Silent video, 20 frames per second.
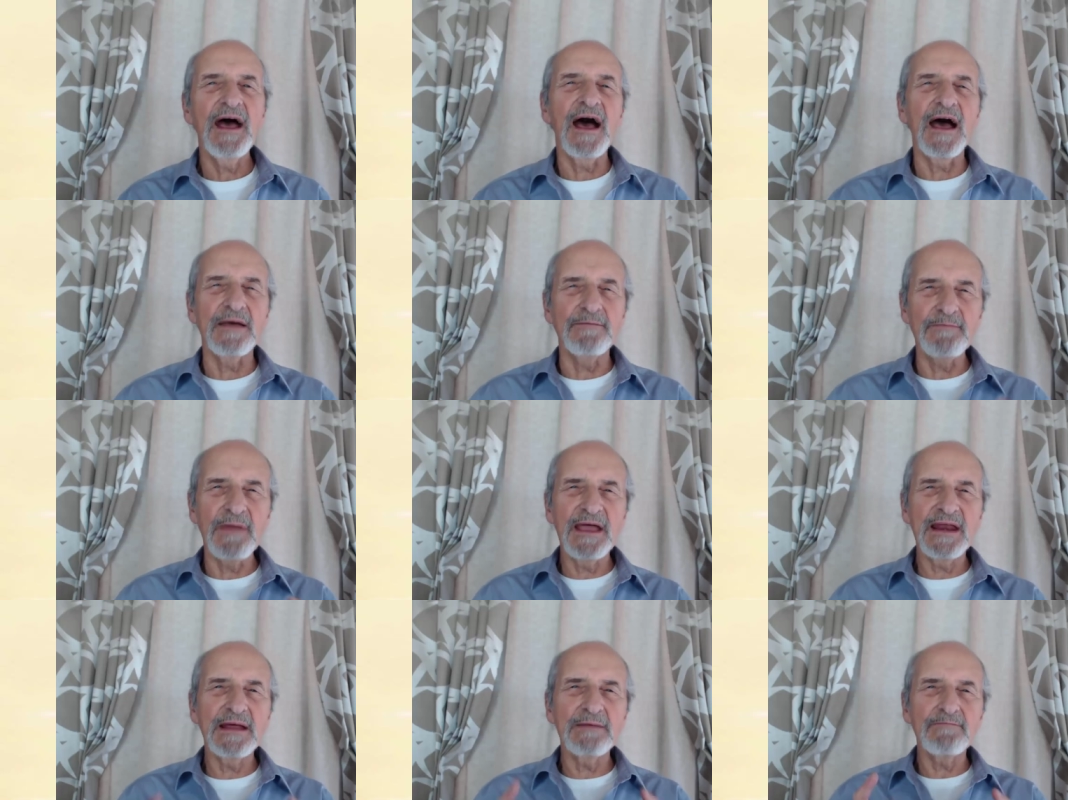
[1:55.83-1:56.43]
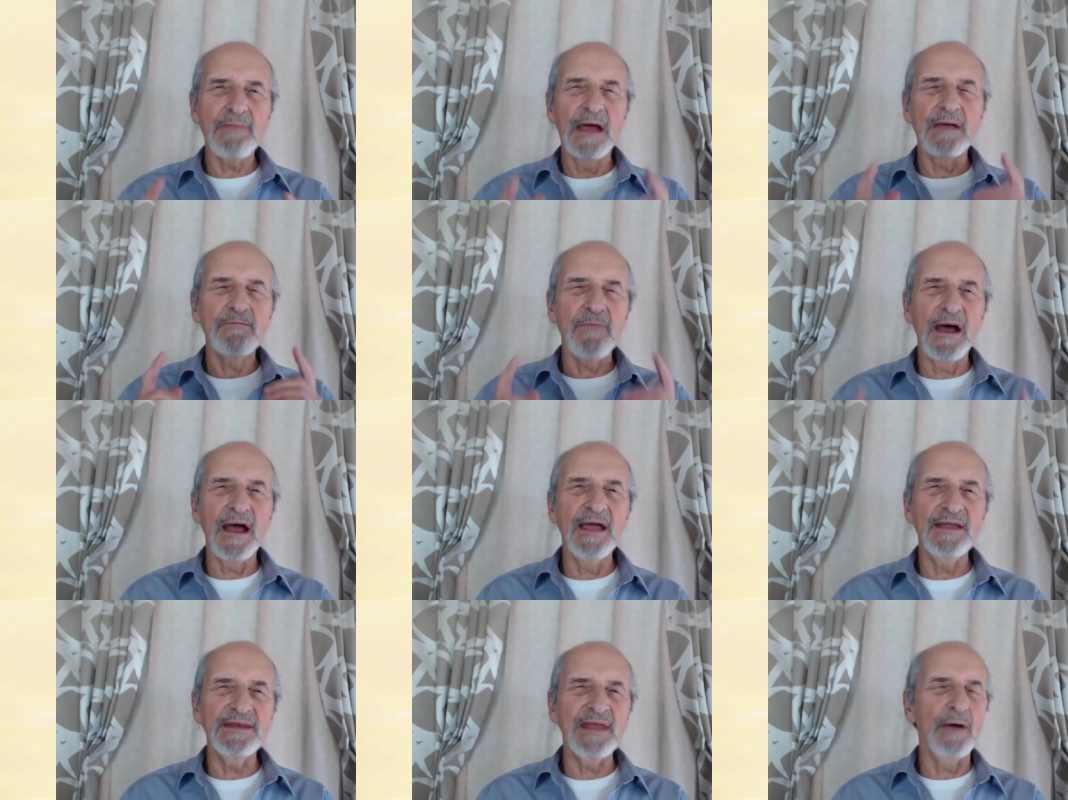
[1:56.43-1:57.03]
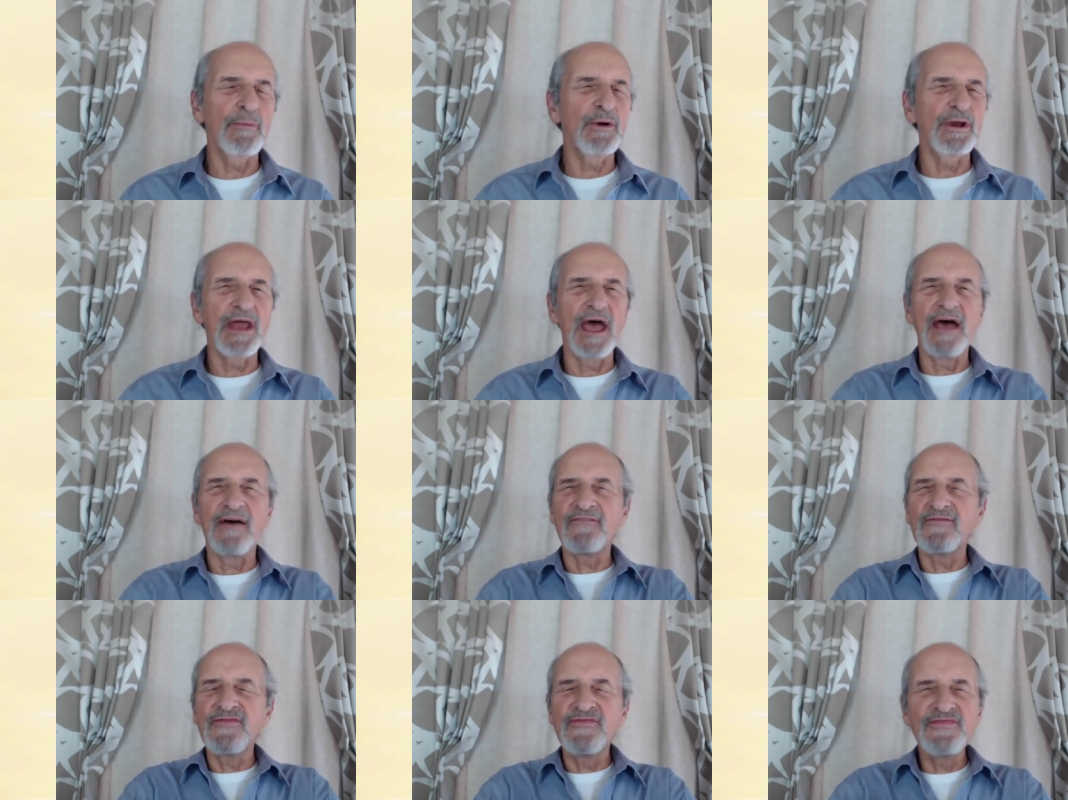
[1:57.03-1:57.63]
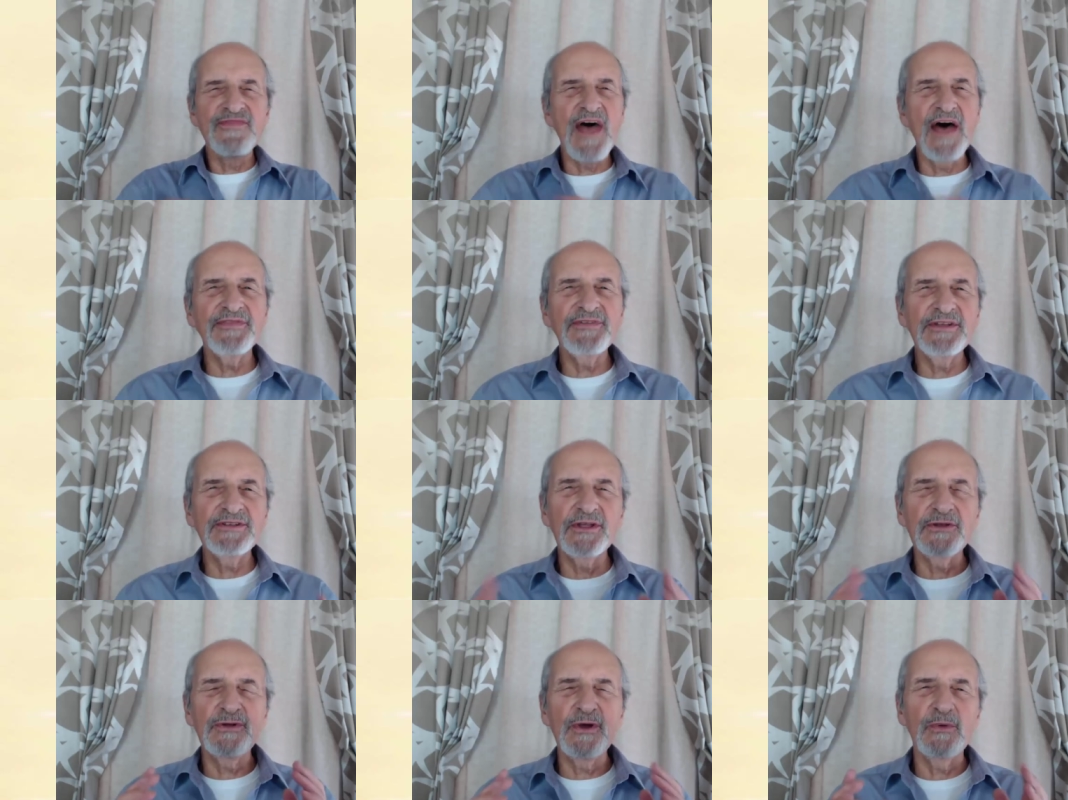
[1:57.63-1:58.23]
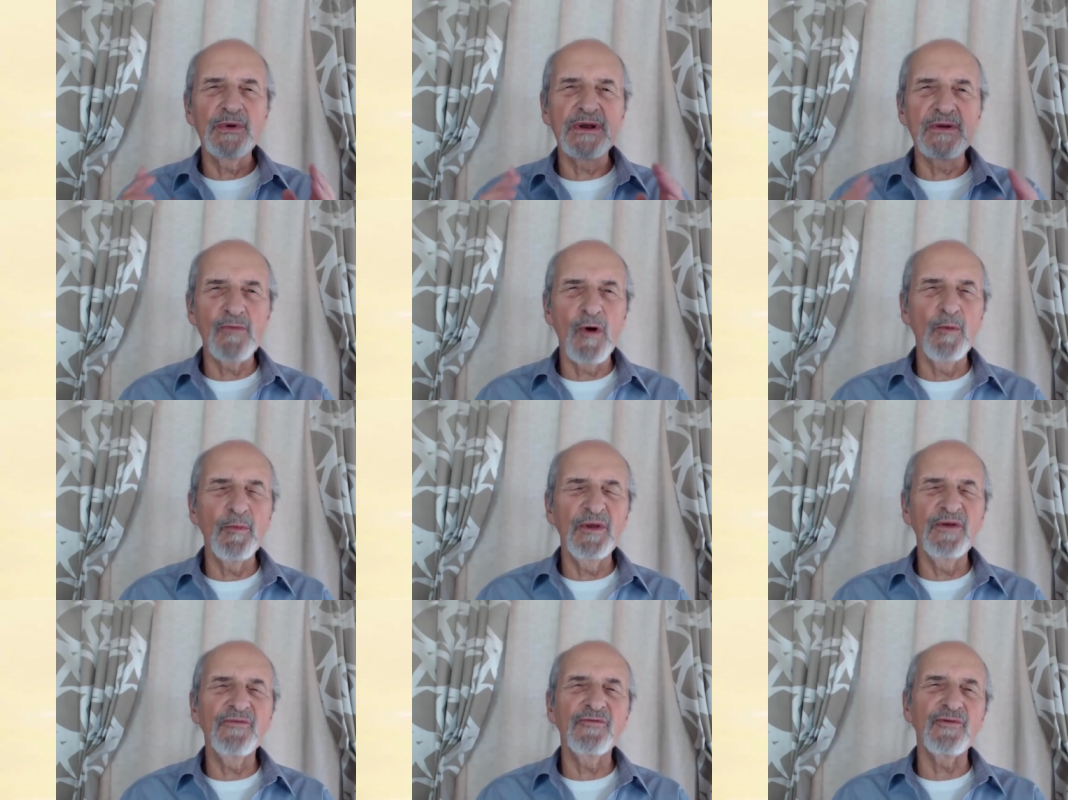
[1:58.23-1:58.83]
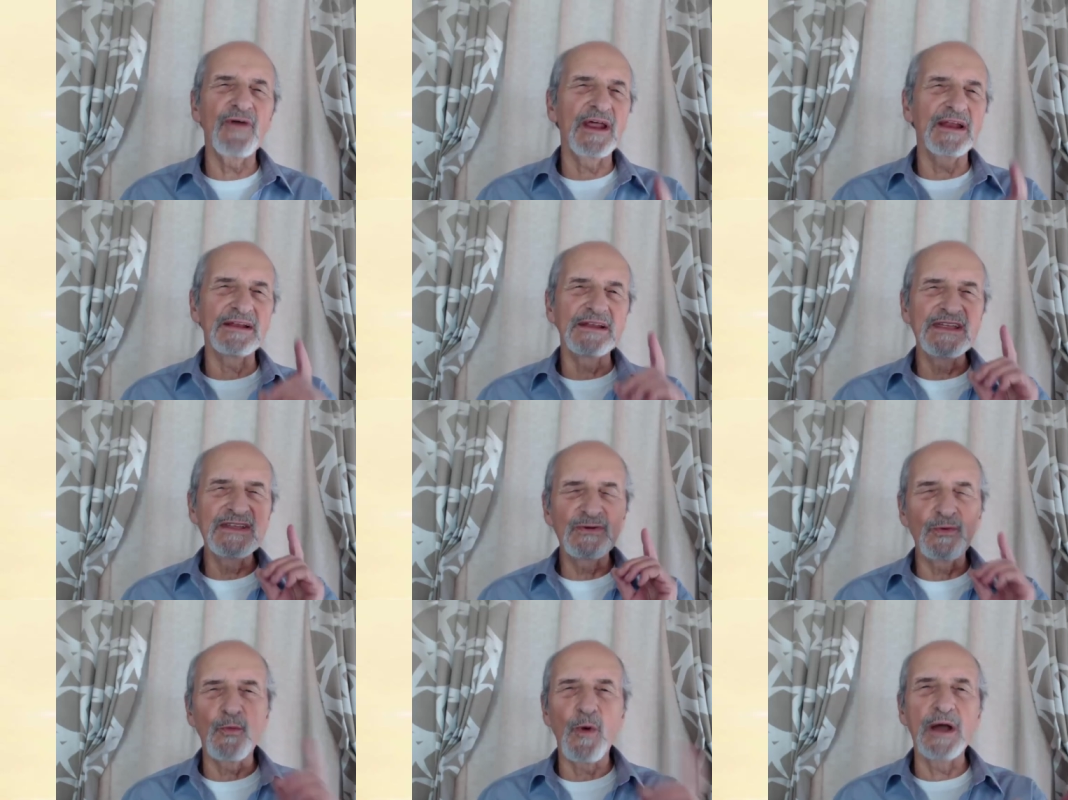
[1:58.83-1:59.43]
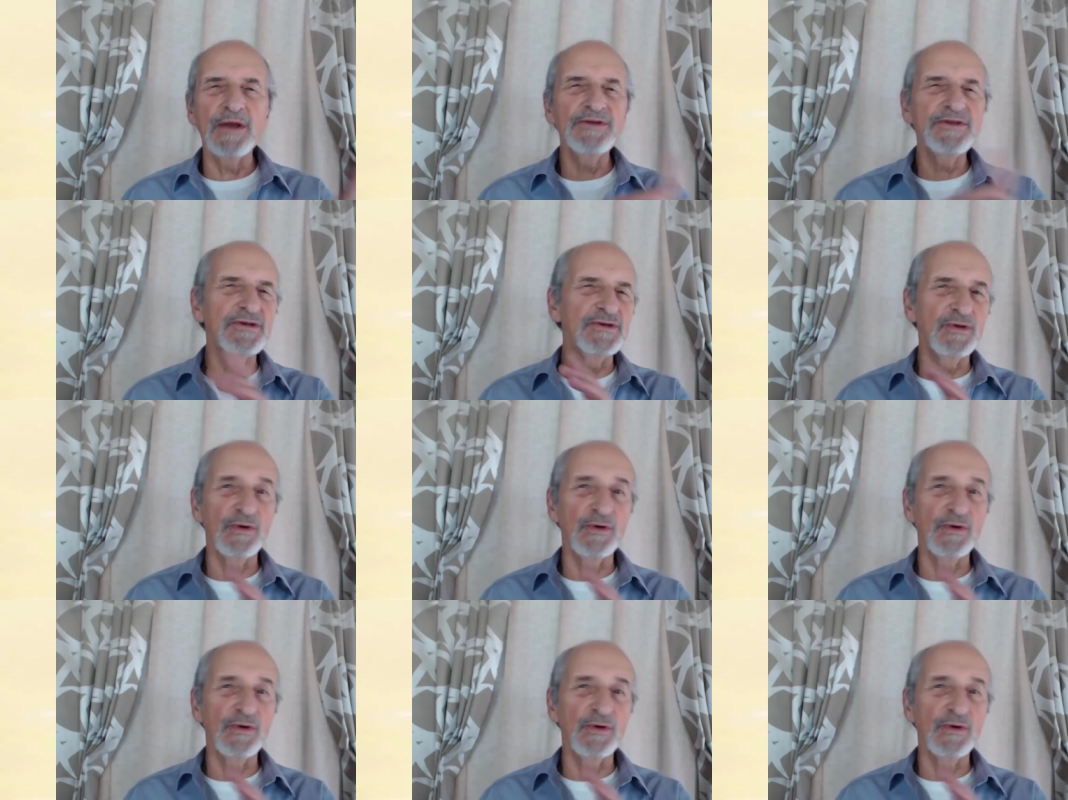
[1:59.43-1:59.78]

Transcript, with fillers: I made up my mind I would have nothing to do with a woman for at least one to